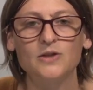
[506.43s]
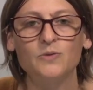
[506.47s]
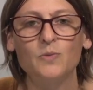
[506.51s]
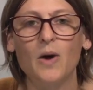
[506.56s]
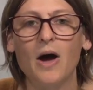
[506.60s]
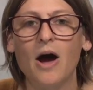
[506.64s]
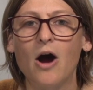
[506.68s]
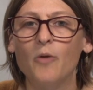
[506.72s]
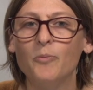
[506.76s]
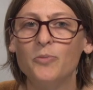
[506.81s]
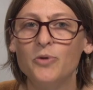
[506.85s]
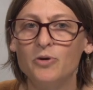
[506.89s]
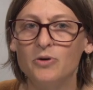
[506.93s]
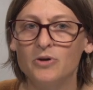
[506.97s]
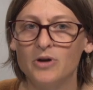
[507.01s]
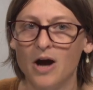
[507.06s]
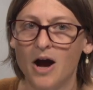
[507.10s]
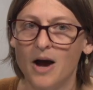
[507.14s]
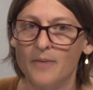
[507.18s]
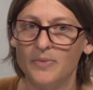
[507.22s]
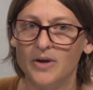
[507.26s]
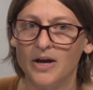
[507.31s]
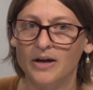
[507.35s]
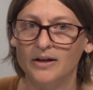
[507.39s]
This will help
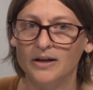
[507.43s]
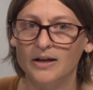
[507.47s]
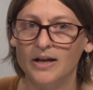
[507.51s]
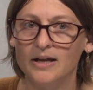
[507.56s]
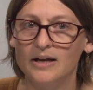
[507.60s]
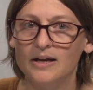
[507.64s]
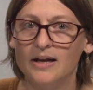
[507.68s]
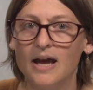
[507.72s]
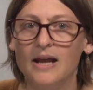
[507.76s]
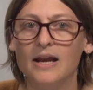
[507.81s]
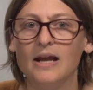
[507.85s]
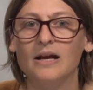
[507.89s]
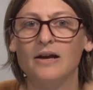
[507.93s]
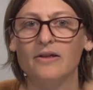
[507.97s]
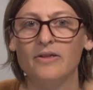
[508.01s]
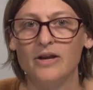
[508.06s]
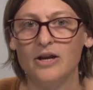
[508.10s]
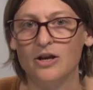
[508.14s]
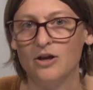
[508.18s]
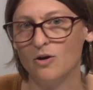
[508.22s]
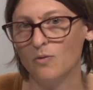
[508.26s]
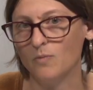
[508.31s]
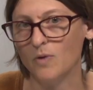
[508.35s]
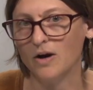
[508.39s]
you in copy editing and
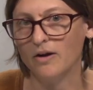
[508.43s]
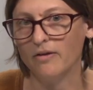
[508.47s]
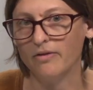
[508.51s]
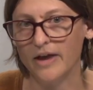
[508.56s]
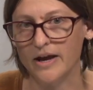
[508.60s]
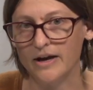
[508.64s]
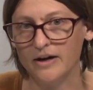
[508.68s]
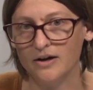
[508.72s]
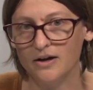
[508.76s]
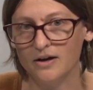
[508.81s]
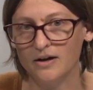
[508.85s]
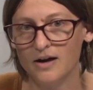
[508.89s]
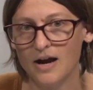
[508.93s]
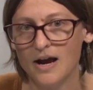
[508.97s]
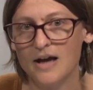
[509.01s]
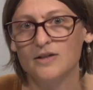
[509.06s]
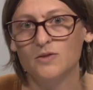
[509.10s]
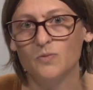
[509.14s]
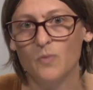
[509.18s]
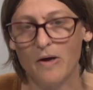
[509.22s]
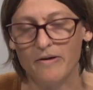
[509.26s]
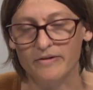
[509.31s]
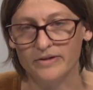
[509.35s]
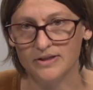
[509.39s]
in cleaning your work
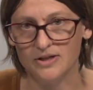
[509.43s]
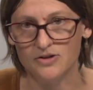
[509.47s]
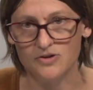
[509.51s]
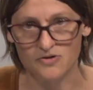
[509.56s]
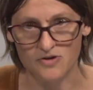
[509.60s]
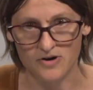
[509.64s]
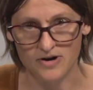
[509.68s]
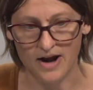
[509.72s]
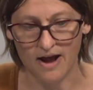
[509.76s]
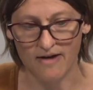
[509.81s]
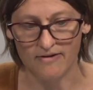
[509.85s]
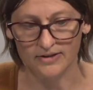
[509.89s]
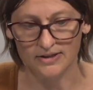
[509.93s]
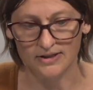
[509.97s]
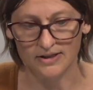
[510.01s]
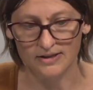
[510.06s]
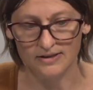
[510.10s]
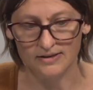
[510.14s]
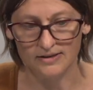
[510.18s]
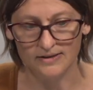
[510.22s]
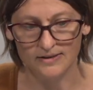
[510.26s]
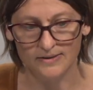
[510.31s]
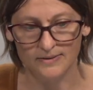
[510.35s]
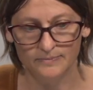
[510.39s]
later, as well as in your
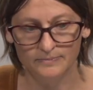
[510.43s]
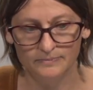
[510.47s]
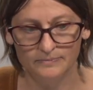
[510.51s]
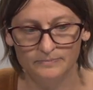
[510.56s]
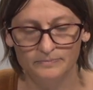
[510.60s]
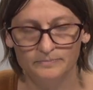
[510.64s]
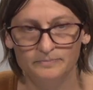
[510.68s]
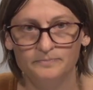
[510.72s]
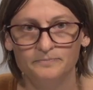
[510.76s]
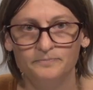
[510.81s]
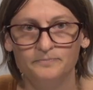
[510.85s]
analysis.